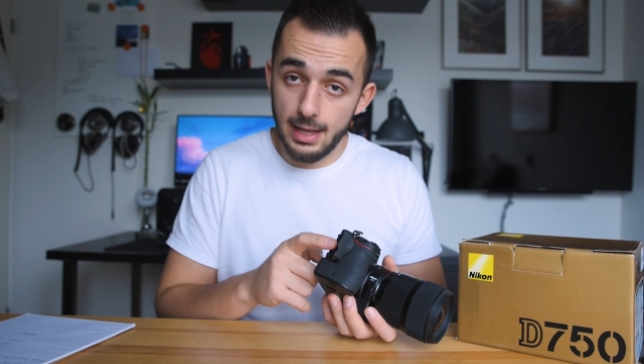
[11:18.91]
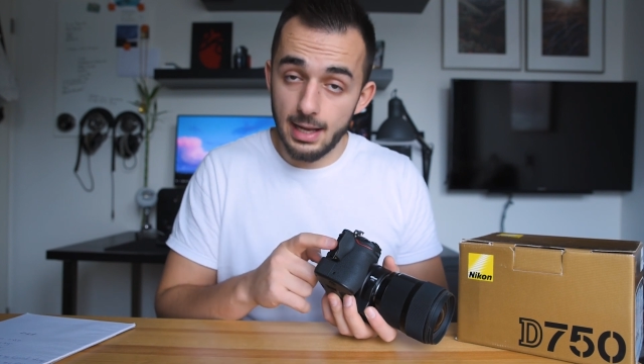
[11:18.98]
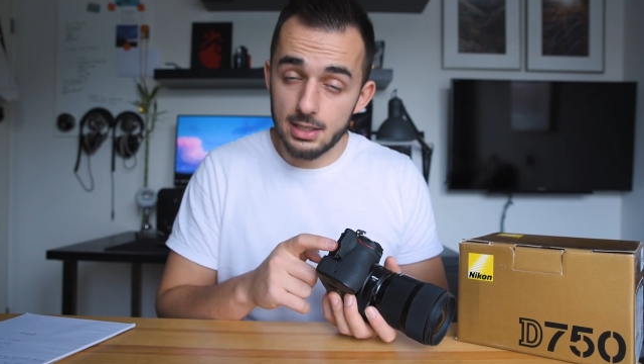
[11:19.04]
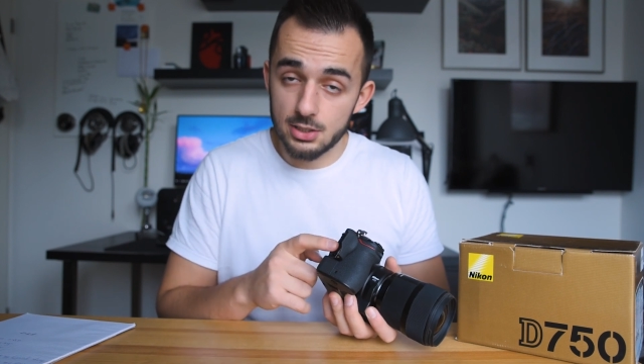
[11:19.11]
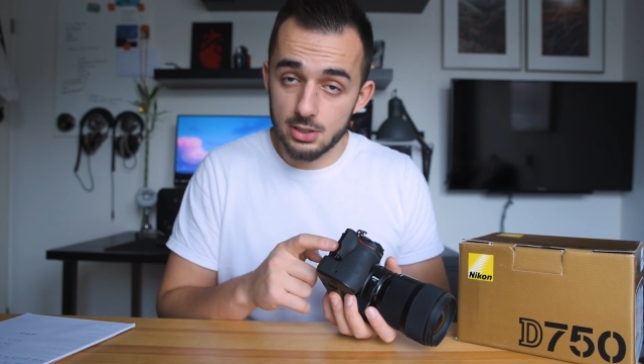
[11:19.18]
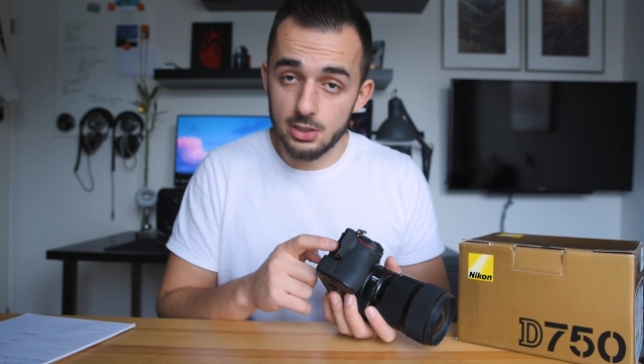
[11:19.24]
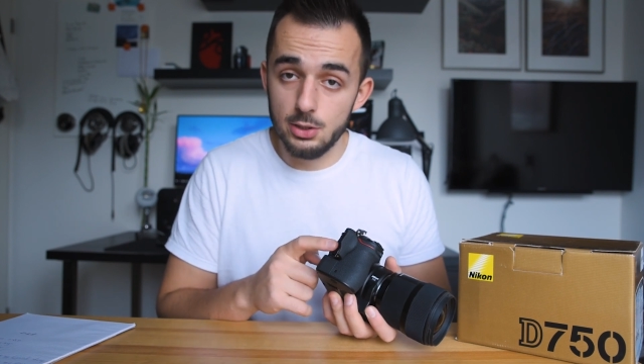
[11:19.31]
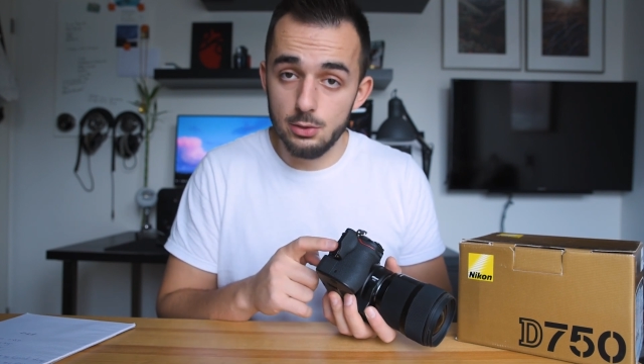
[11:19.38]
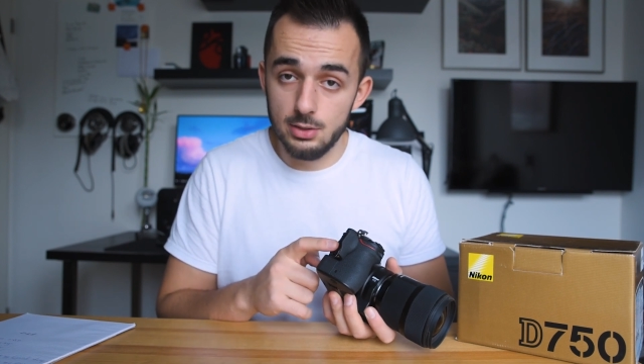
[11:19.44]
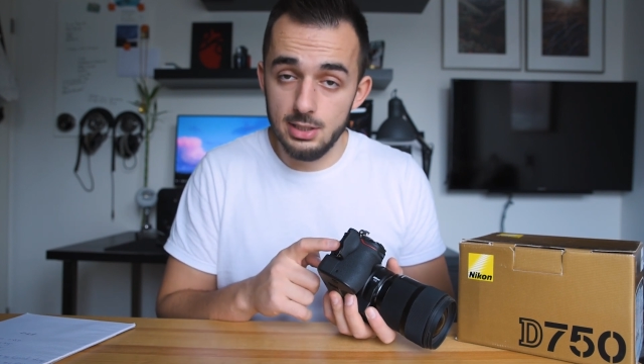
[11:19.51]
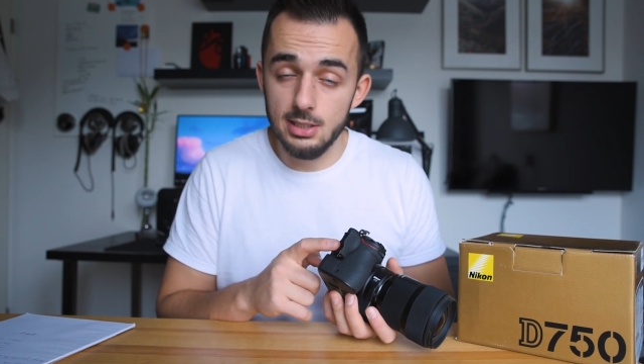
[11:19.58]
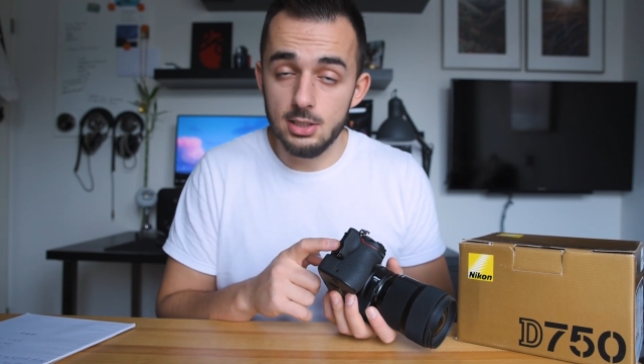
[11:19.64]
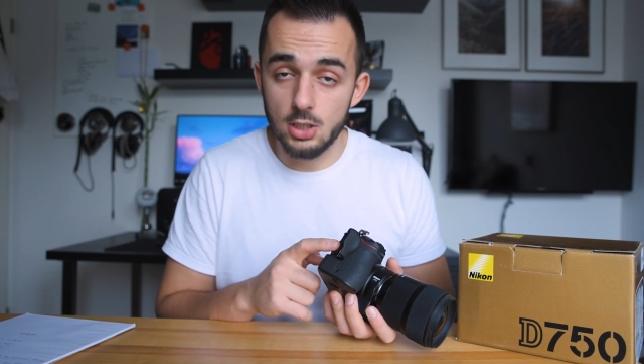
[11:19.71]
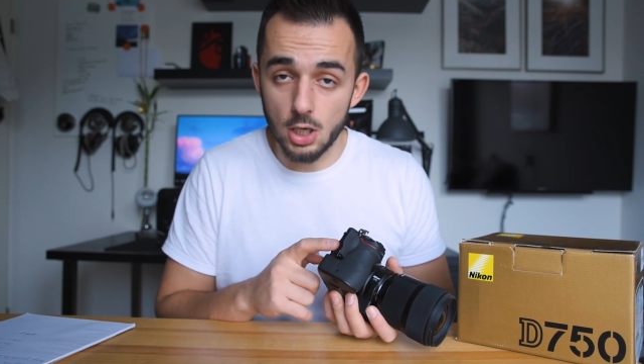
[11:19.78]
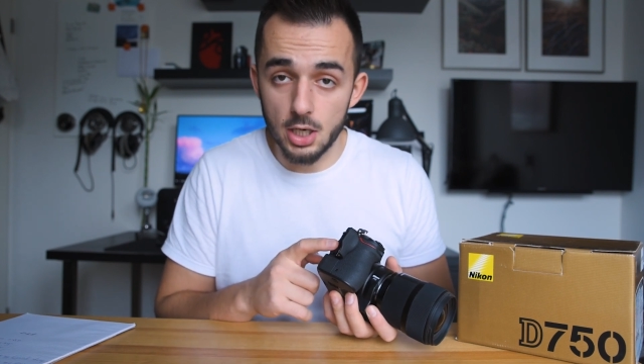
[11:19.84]

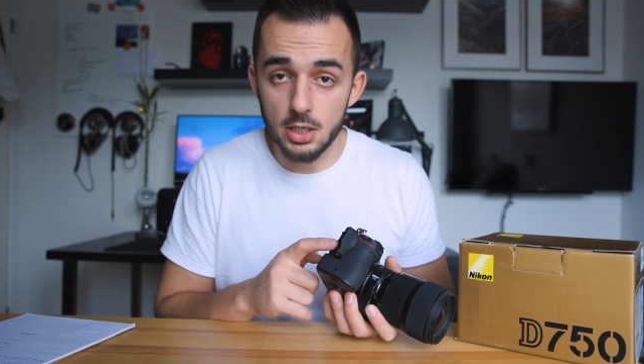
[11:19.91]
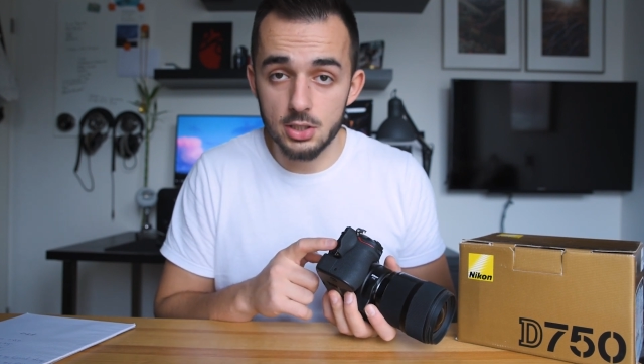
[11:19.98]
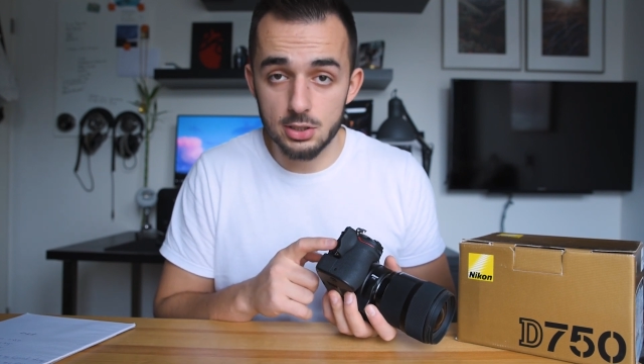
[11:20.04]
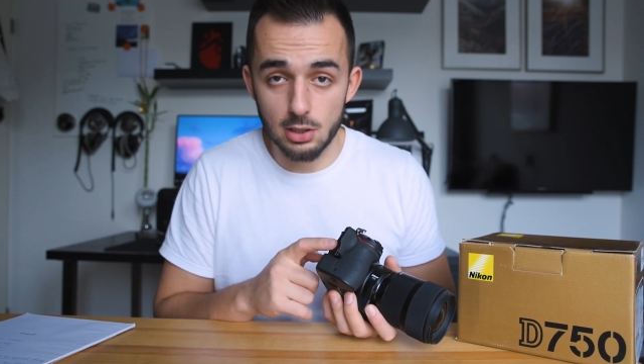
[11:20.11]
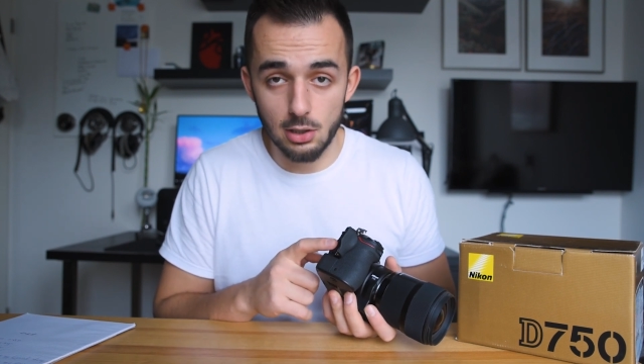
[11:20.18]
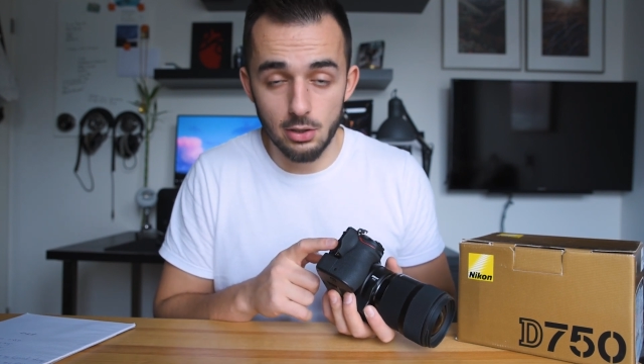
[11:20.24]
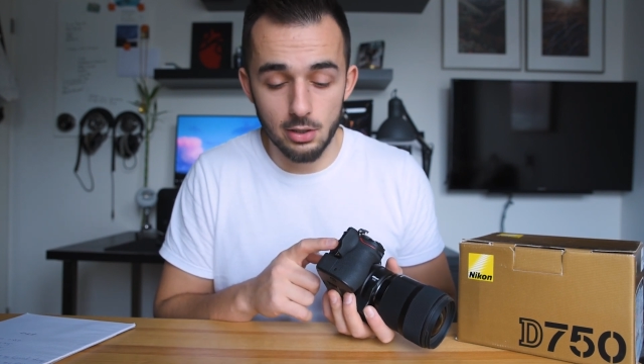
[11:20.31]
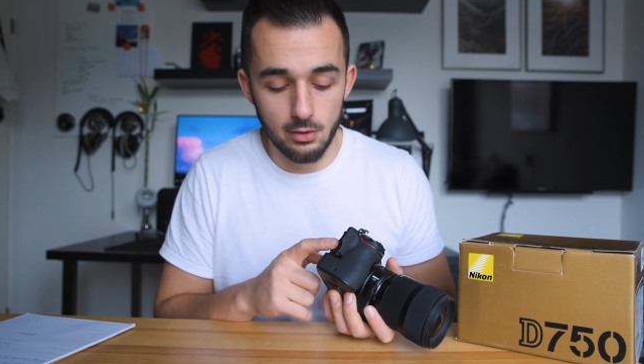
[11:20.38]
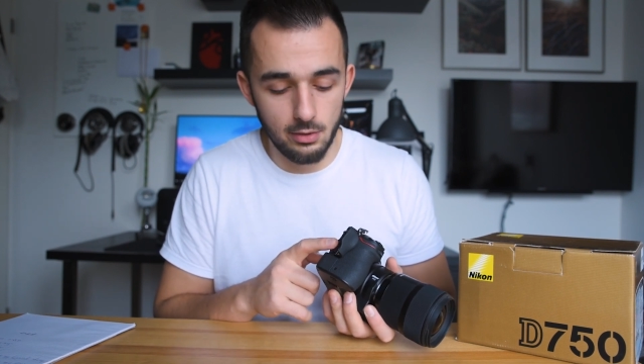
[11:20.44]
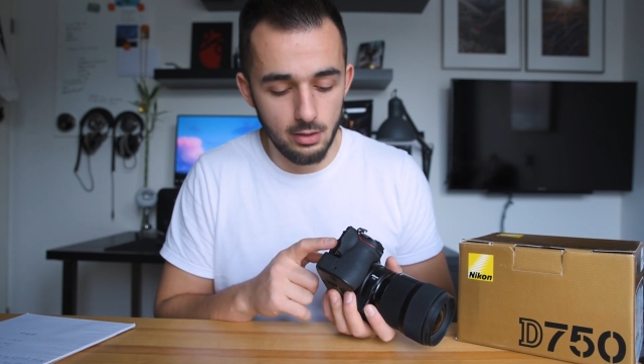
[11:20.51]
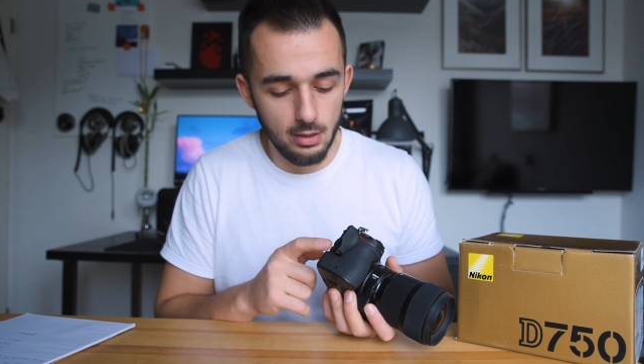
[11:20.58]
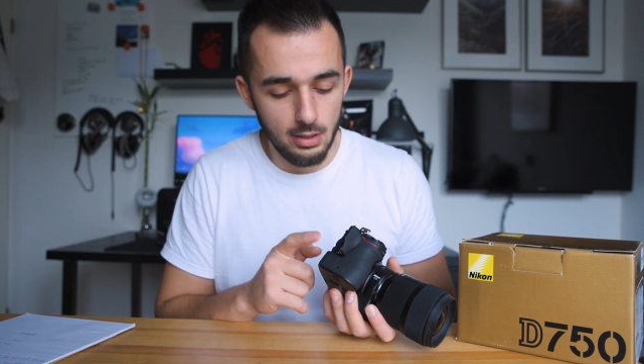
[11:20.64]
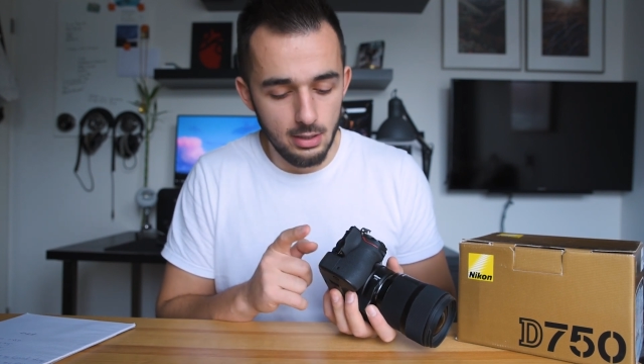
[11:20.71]
XQD card slot,